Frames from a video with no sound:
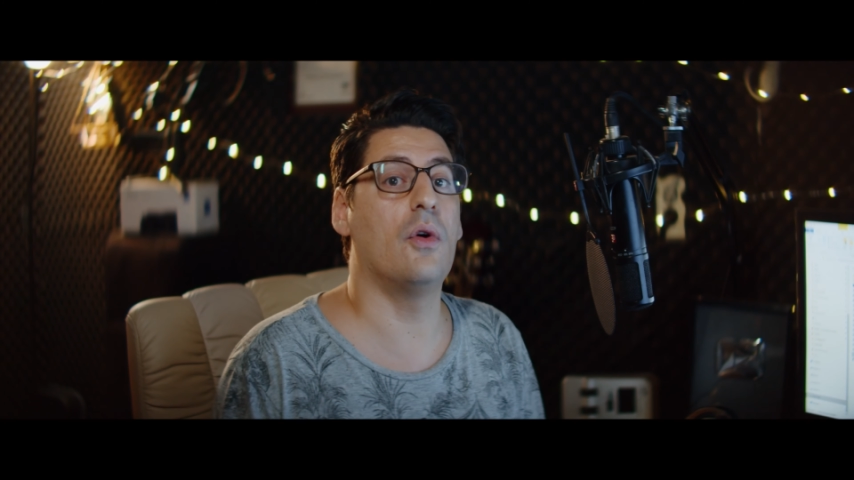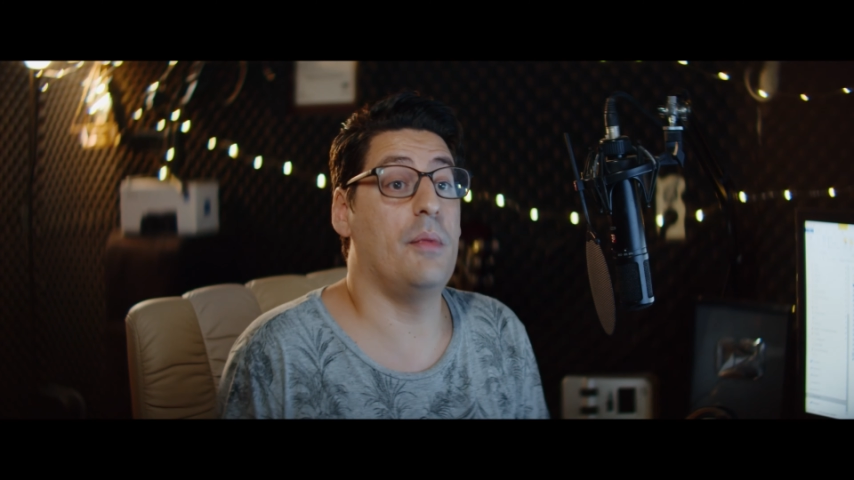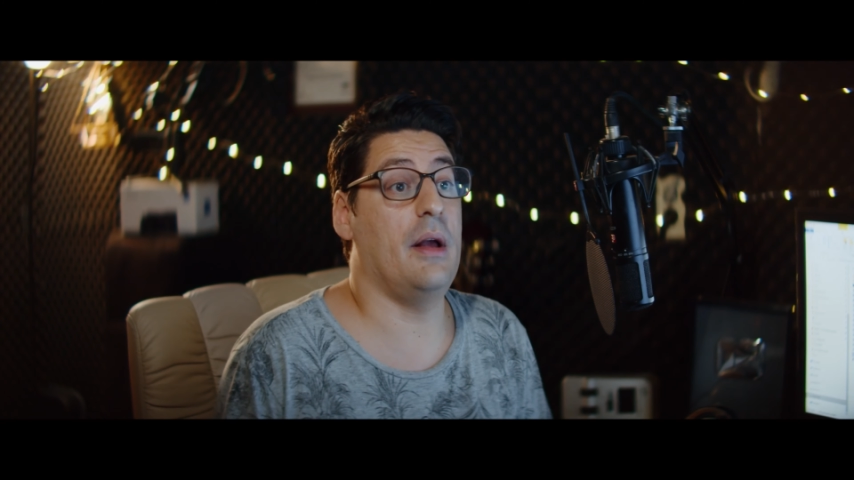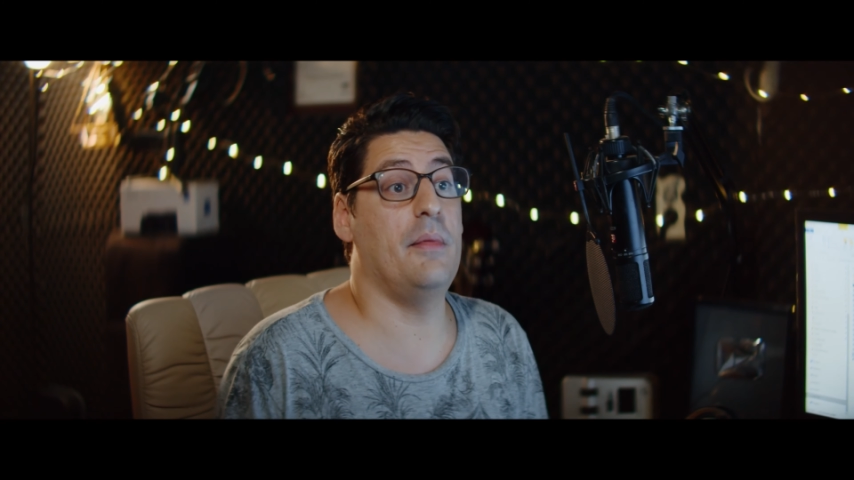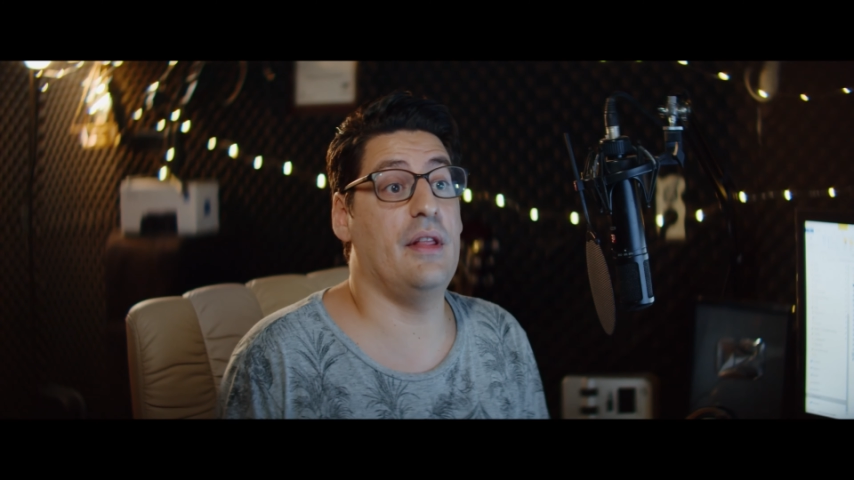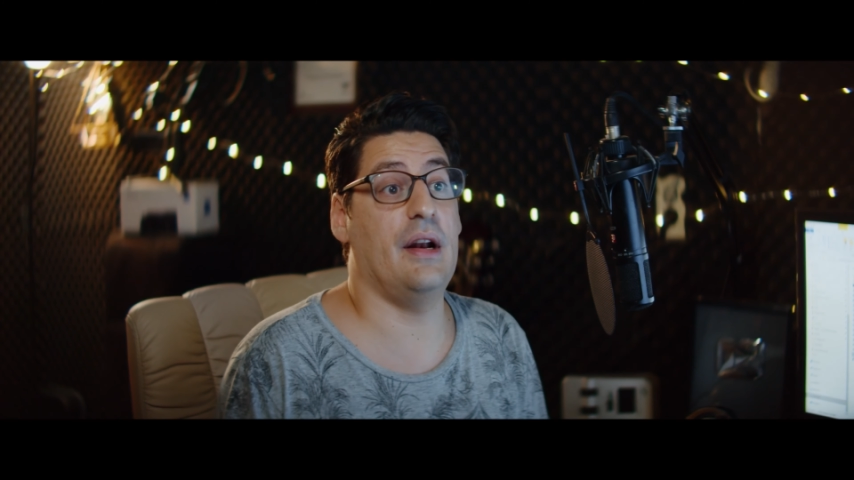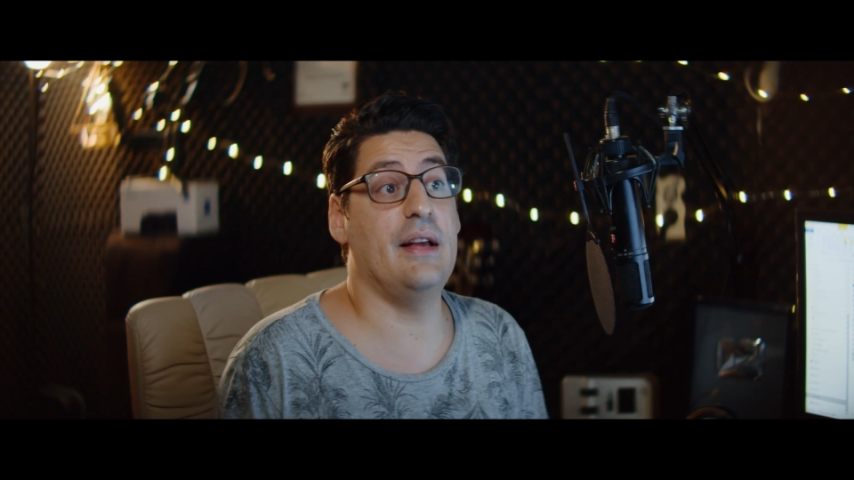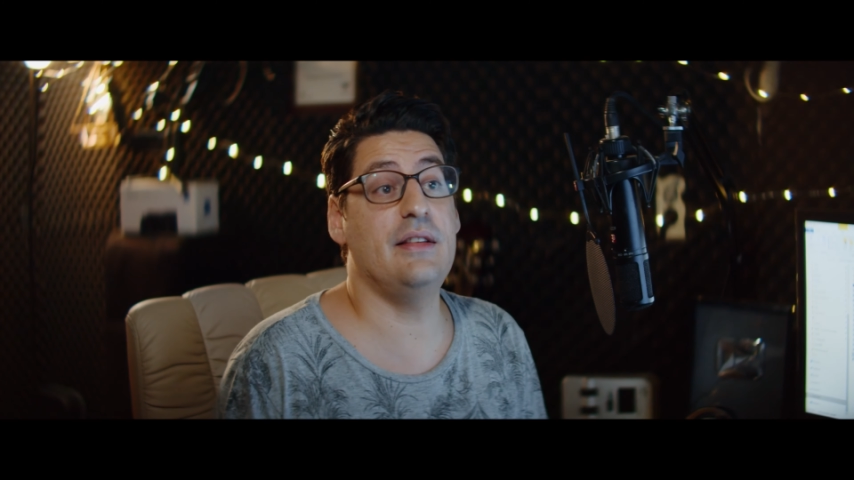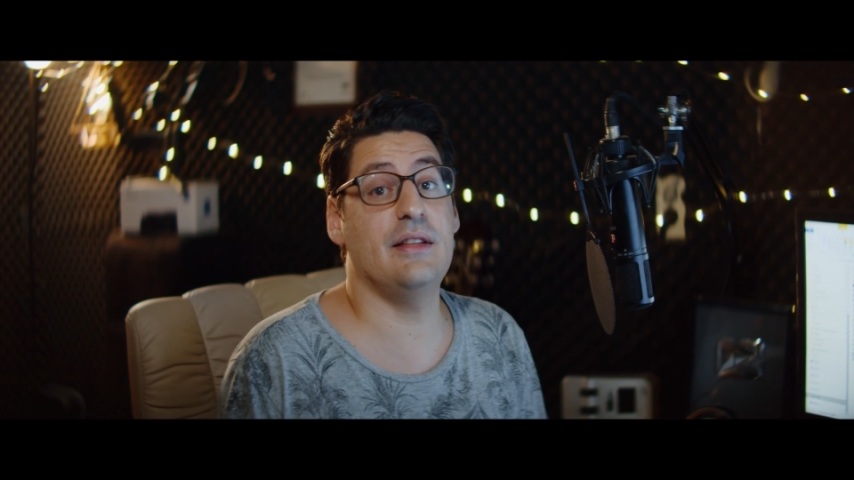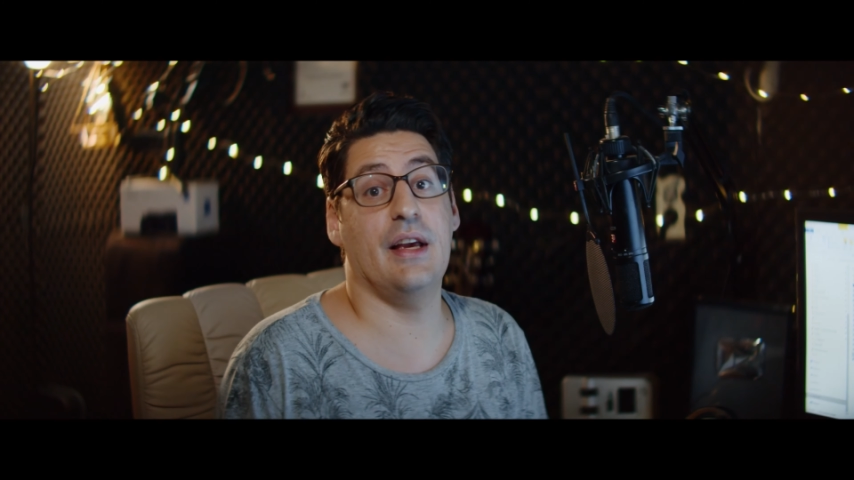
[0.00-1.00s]
Or maybe the
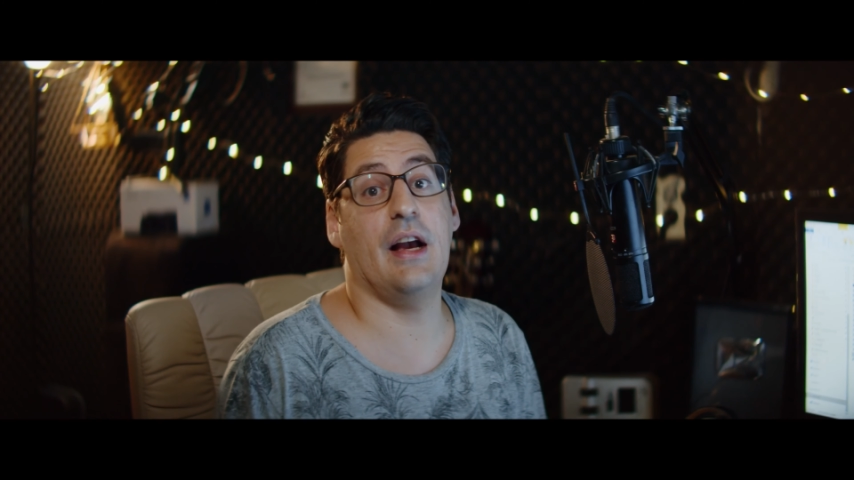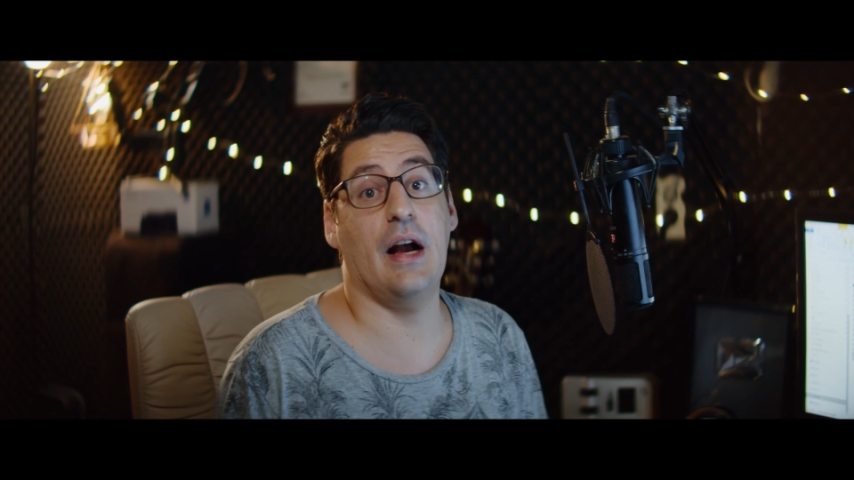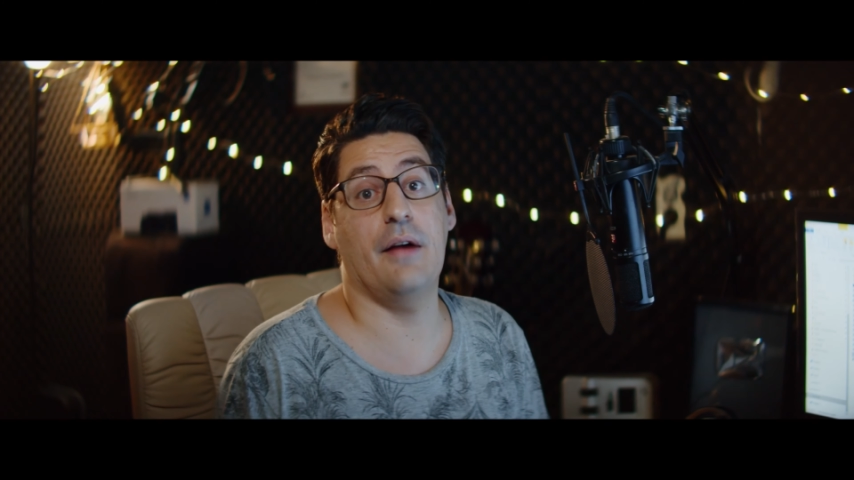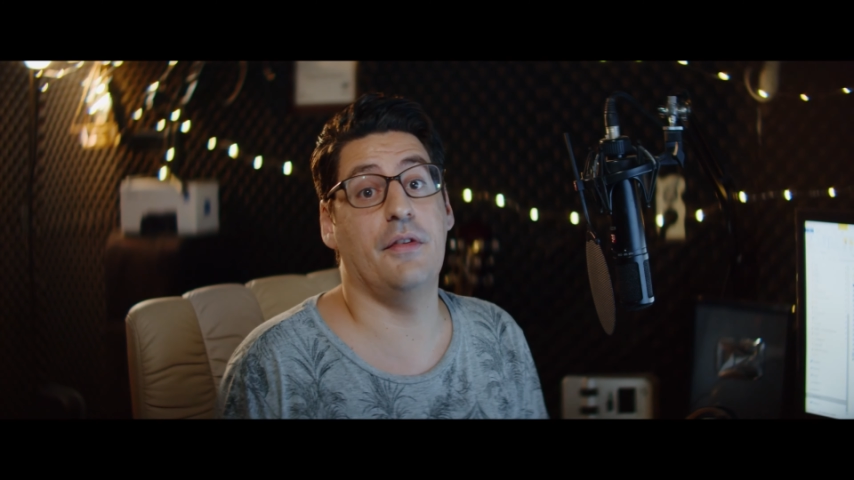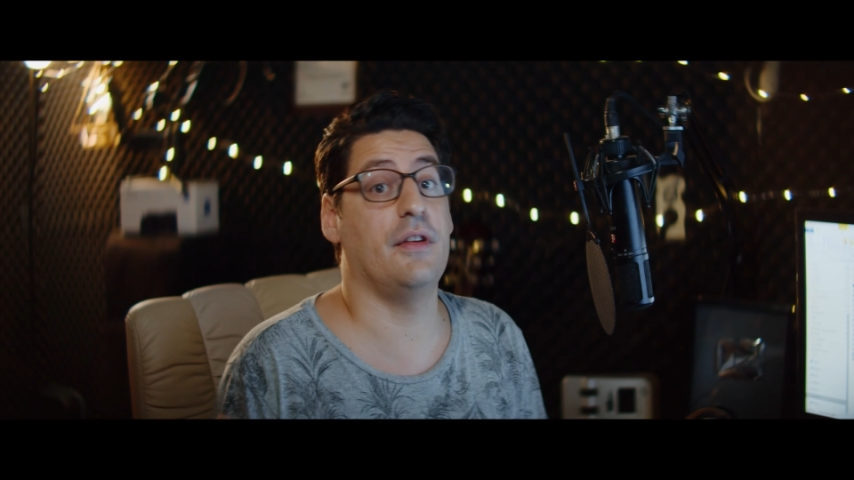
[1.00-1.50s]
lenses they have